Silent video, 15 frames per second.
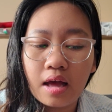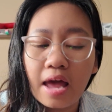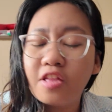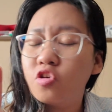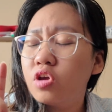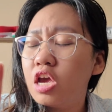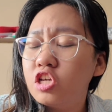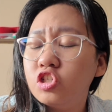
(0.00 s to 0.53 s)

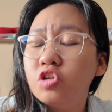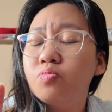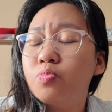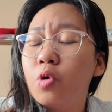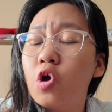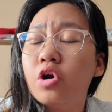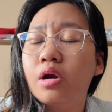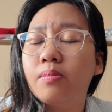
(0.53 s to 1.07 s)
education
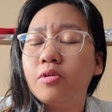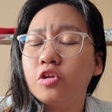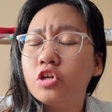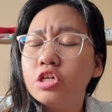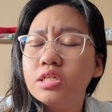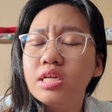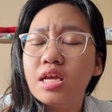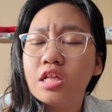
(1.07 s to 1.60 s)
program or
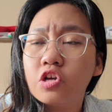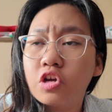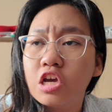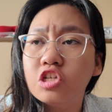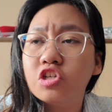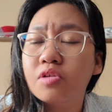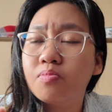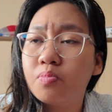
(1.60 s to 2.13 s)
nursing
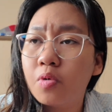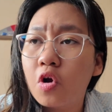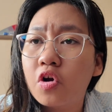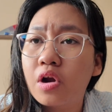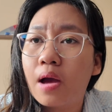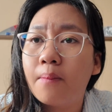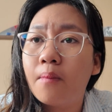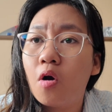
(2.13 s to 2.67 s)
education
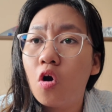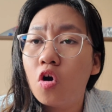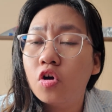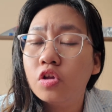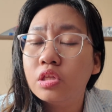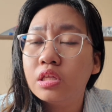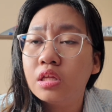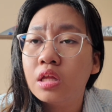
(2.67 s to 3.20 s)
program
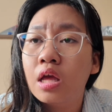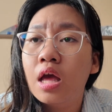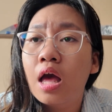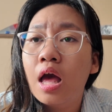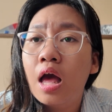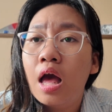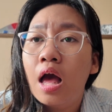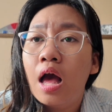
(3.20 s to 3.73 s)
on
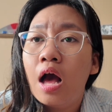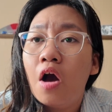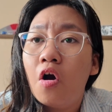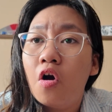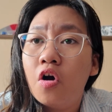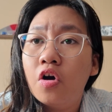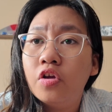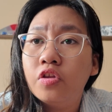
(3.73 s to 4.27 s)

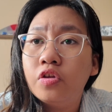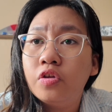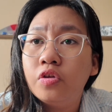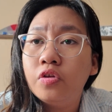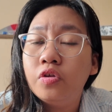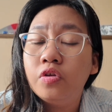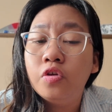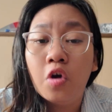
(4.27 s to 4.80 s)

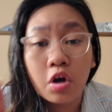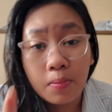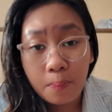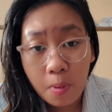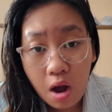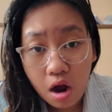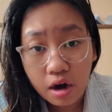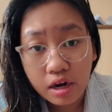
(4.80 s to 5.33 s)
your
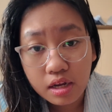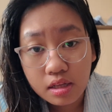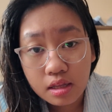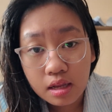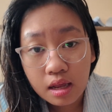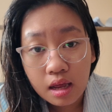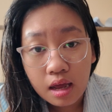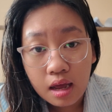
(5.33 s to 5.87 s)
part,
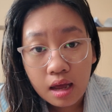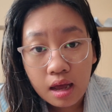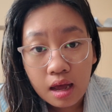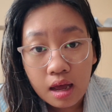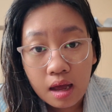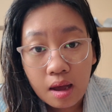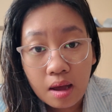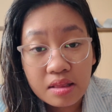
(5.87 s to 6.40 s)

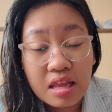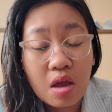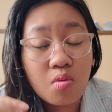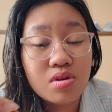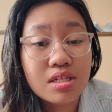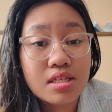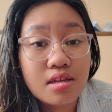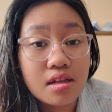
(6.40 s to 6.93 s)
they
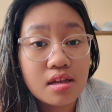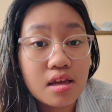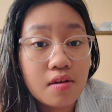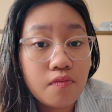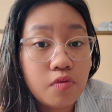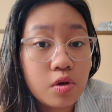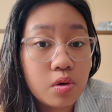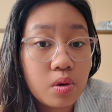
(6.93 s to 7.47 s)
will still
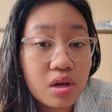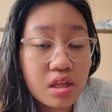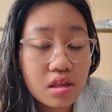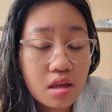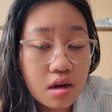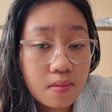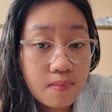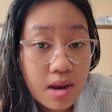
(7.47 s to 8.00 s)
give you
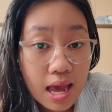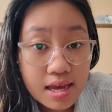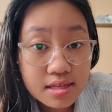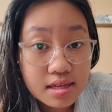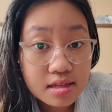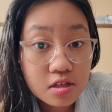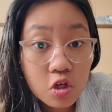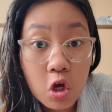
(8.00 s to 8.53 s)
interim
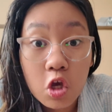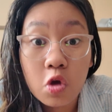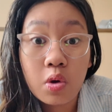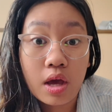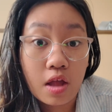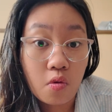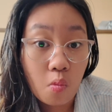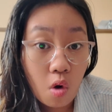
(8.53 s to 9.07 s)
license so you
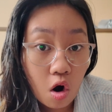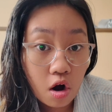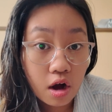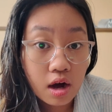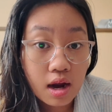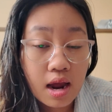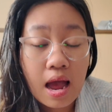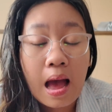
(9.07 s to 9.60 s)
can
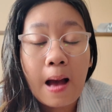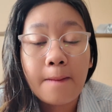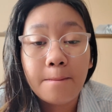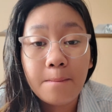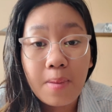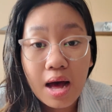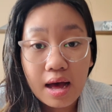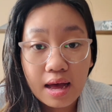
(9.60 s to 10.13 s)
work,
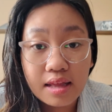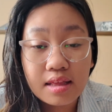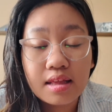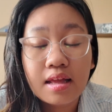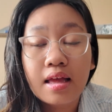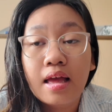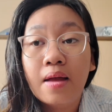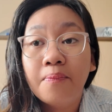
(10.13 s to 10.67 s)
but
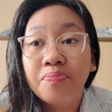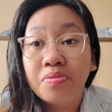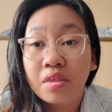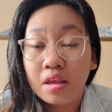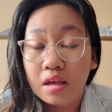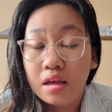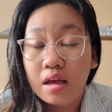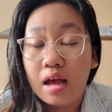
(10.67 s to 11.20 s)

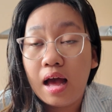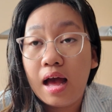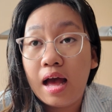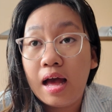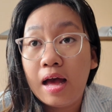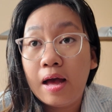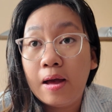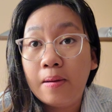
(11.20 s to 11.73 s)

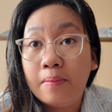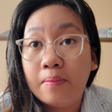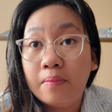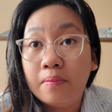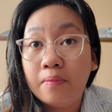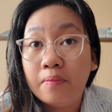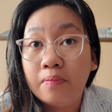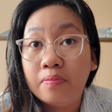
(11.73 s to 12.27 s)

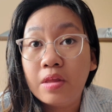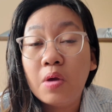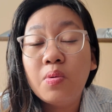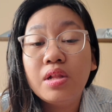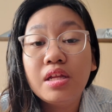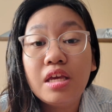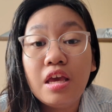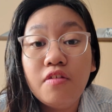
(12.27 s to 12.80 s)
they
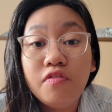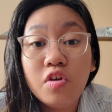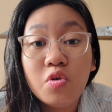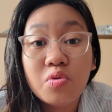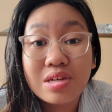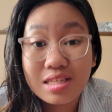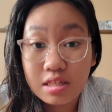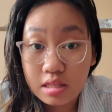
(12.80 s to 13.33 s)
will give you
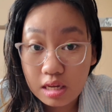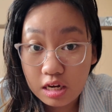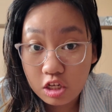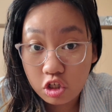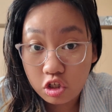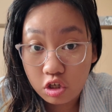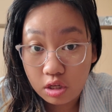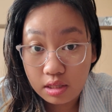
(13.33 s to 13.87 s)

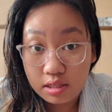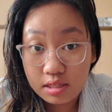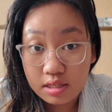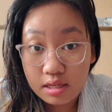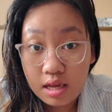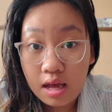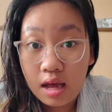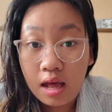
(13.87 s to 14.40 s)

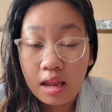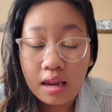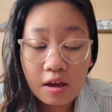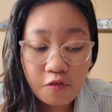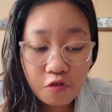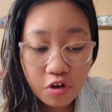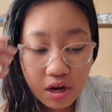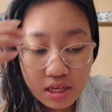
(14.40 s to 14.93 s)
restrictions.
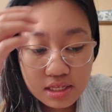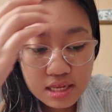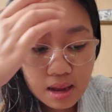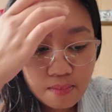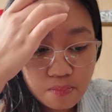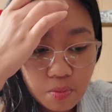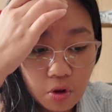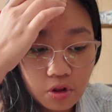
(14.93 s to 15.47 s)
Like for
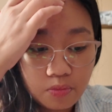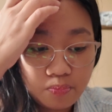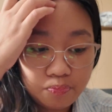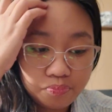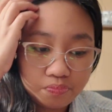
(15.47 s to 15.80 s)
example,